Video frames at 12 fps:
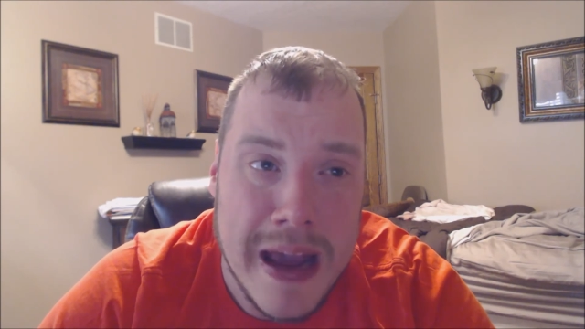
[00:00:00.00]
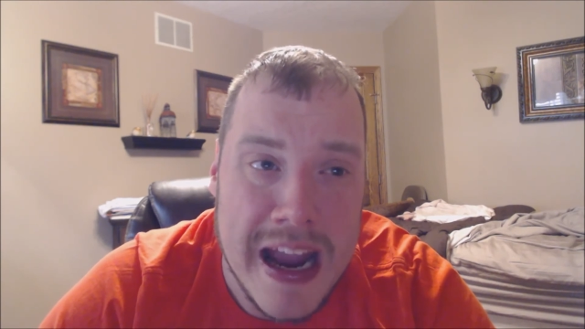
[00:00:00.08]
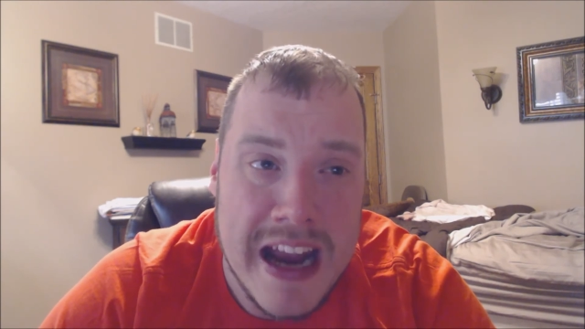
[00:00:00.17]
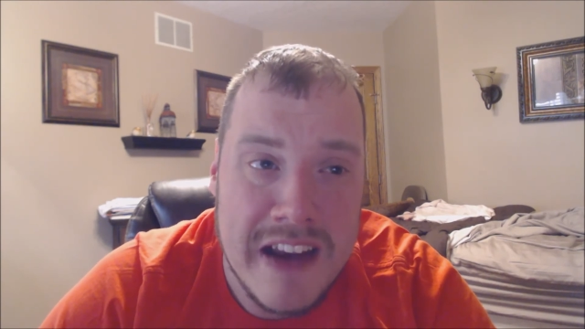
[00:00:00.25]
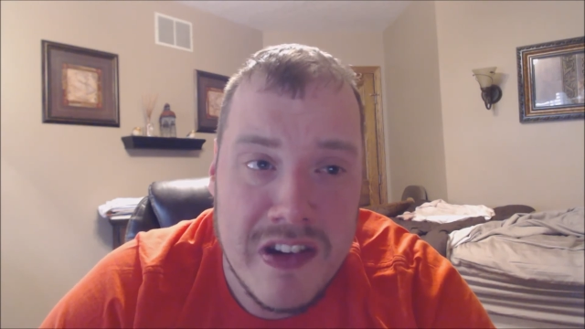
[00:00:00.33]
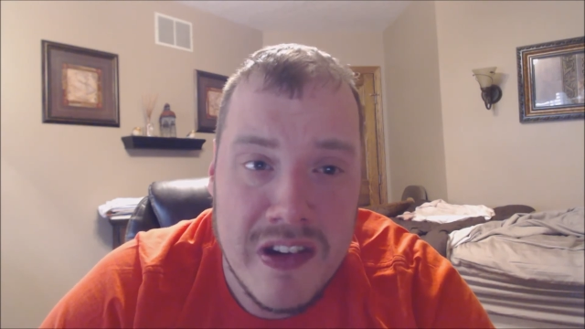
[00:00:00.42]

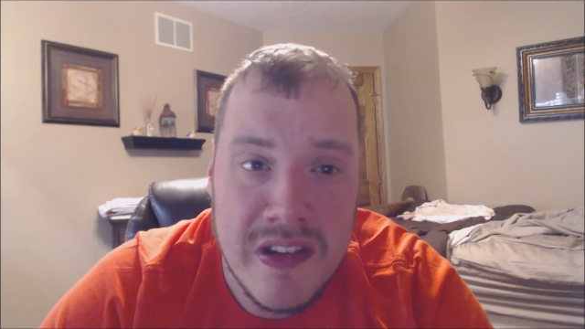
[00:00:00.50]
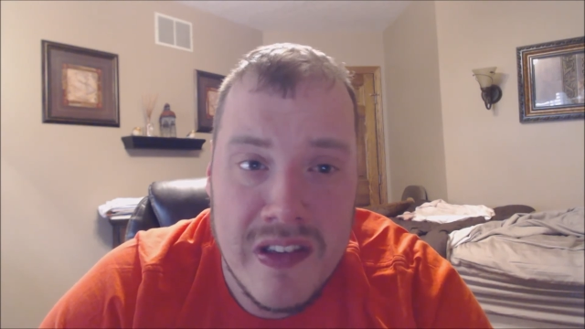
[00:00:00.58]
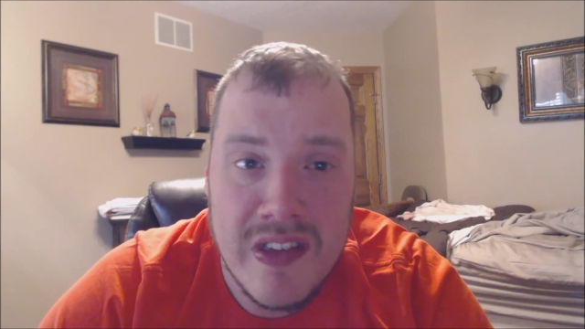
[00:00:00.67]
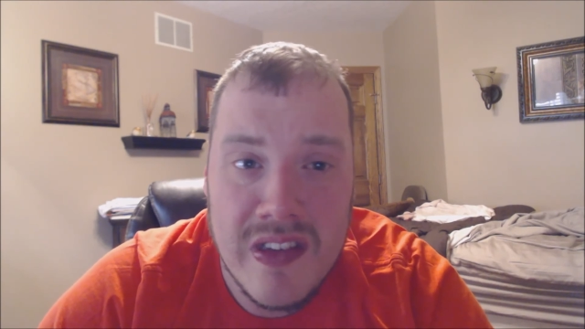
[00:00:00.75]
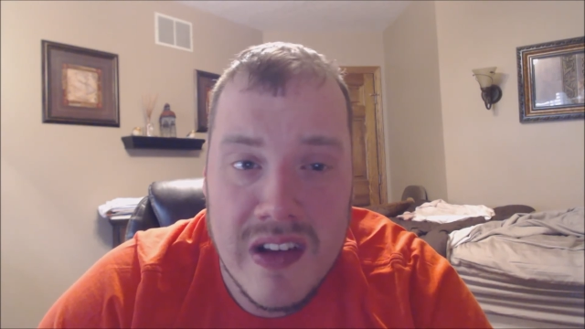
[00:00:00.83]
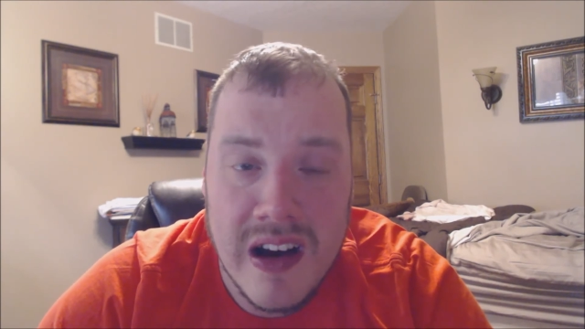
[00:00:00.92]

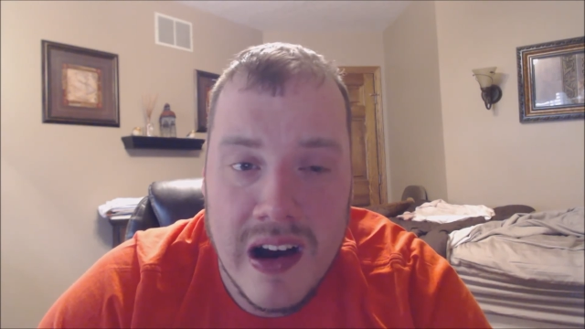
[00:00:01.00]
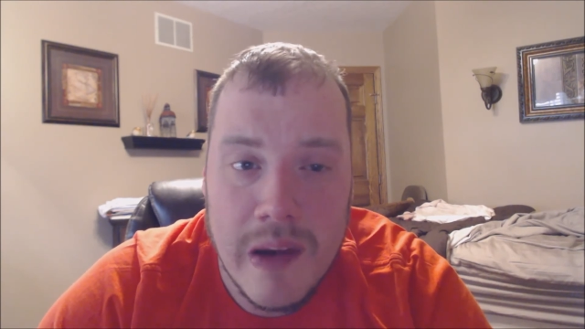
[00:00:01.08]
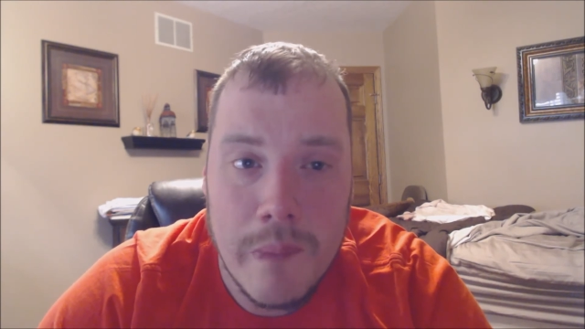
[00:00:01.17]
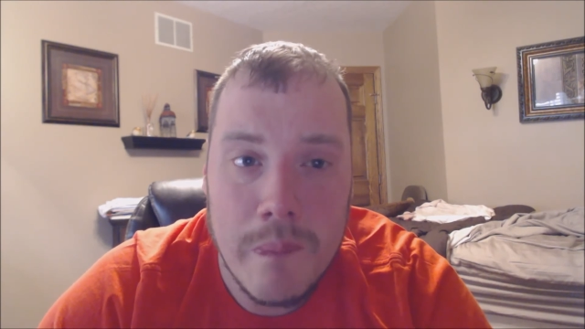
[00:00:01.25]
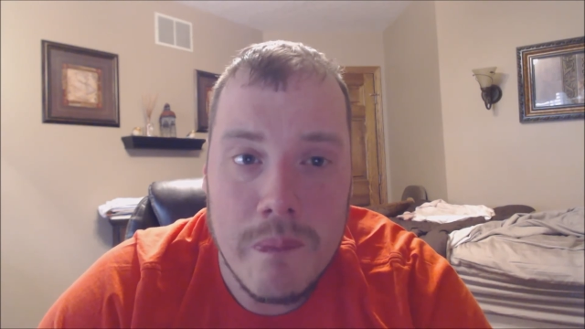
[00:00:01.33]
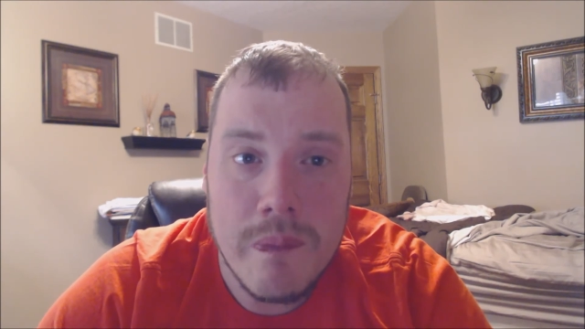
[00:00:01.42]
Paige's
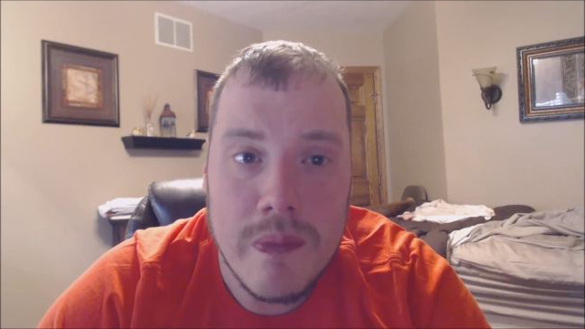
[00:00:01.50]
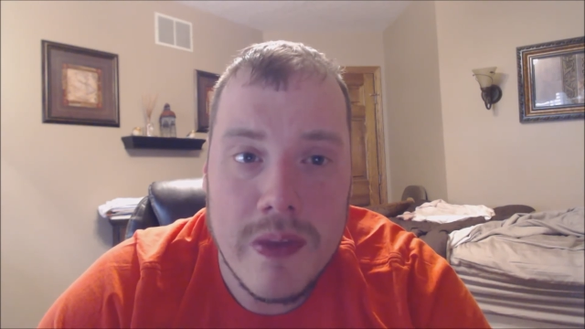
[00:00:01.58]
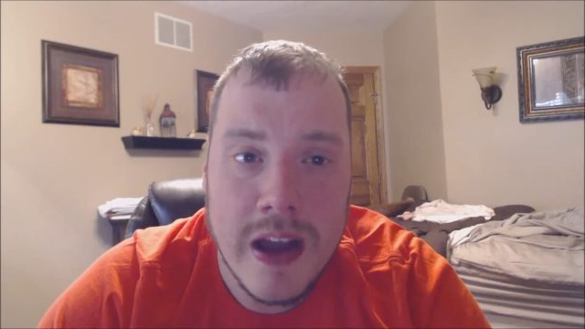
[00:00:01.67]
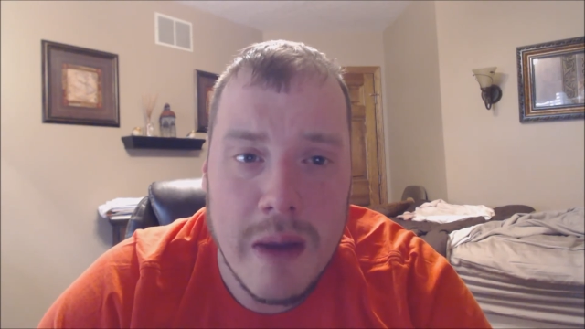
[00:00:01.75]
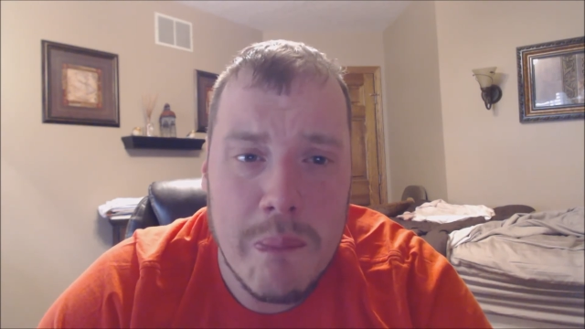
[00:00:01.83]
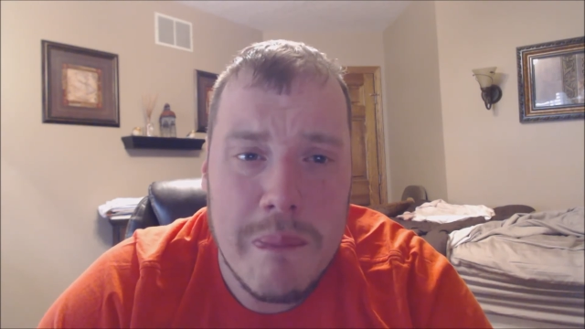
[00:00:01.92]

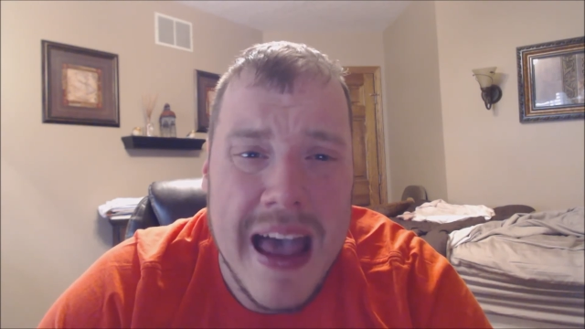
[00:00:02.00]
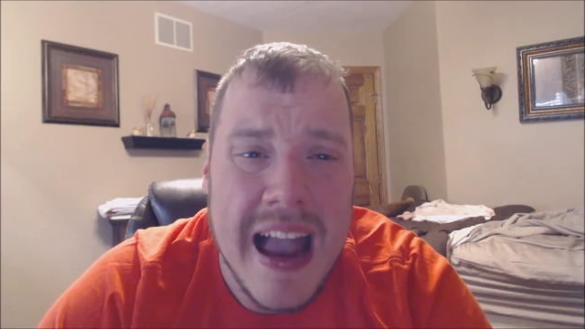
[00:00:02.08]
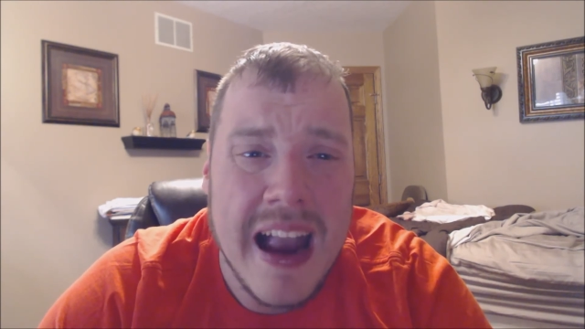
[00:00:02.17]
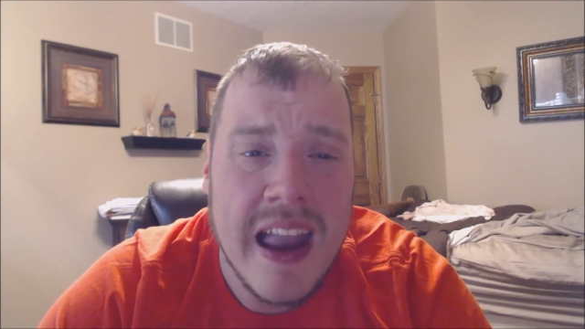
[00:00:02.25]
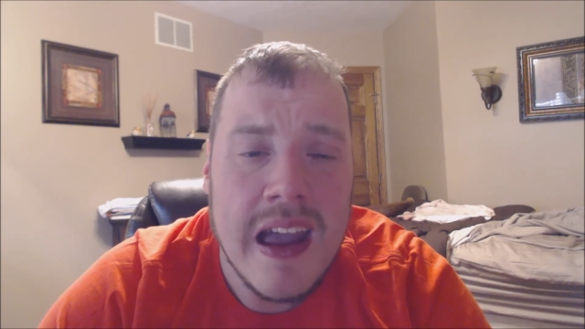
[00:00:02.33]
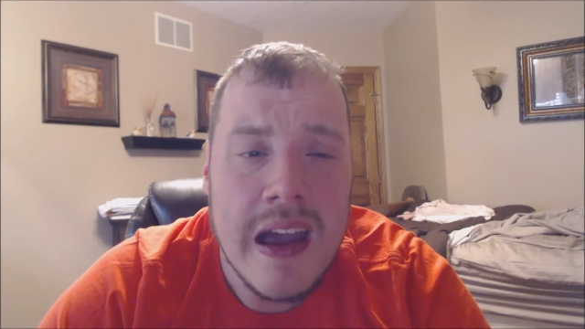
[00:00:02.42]

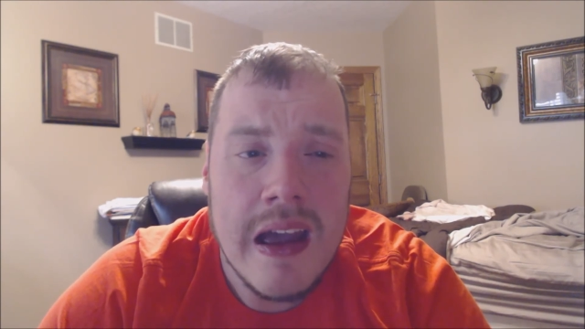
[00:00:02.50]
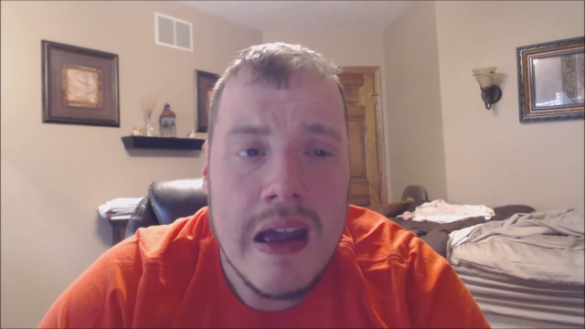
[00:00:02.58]
comeback.